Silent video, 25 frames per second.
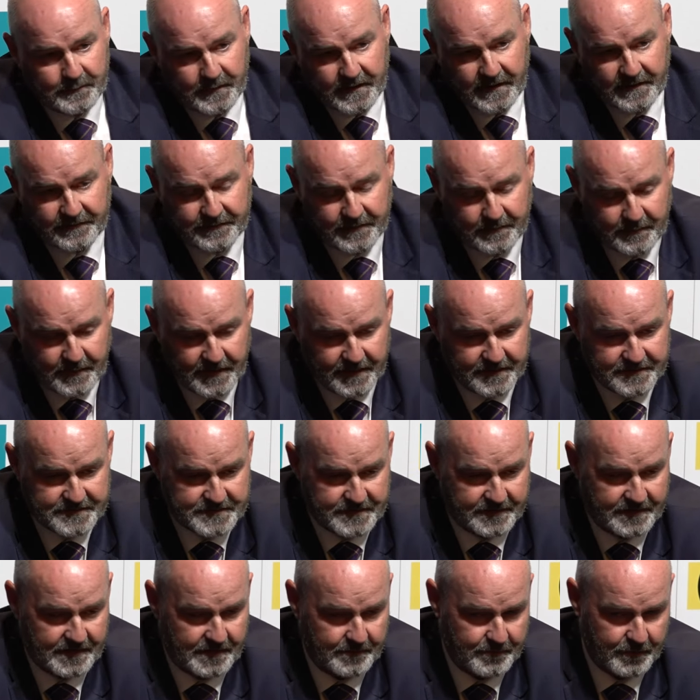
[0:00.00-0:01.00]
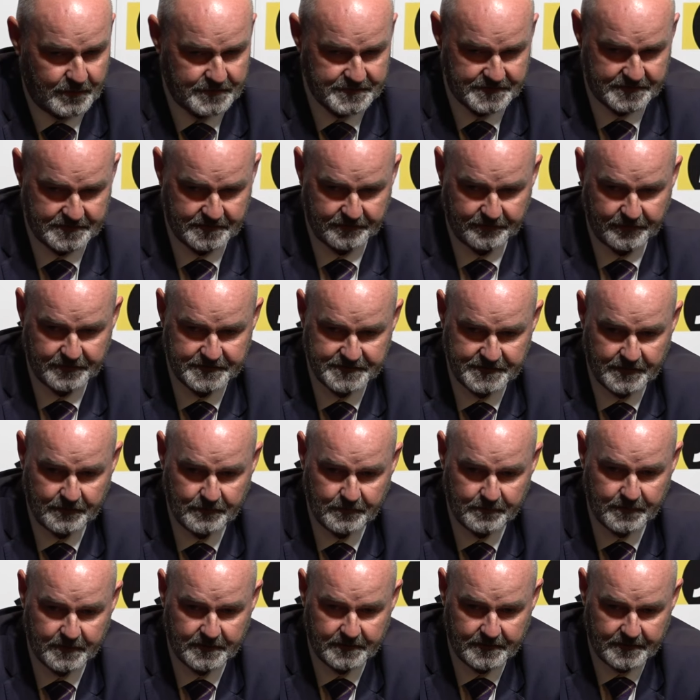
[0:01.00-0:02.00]
haven't managed to get a positive
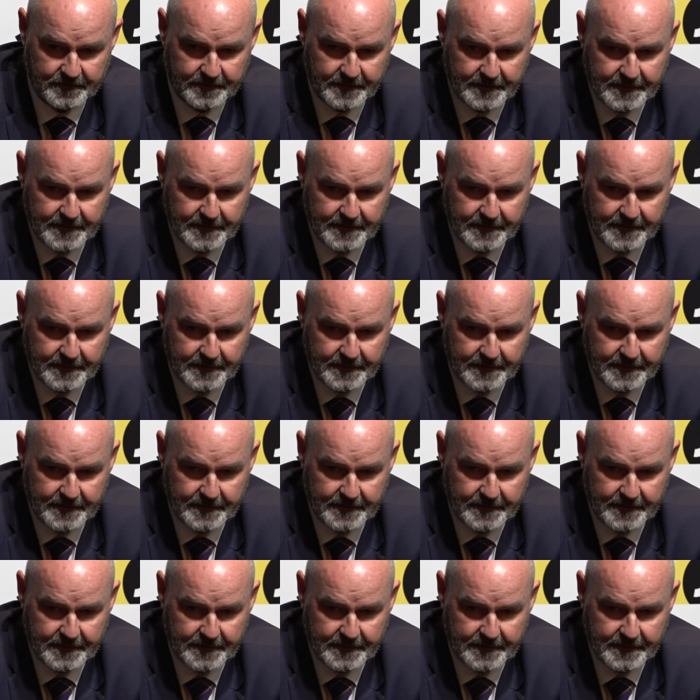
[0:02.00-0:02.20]
result, but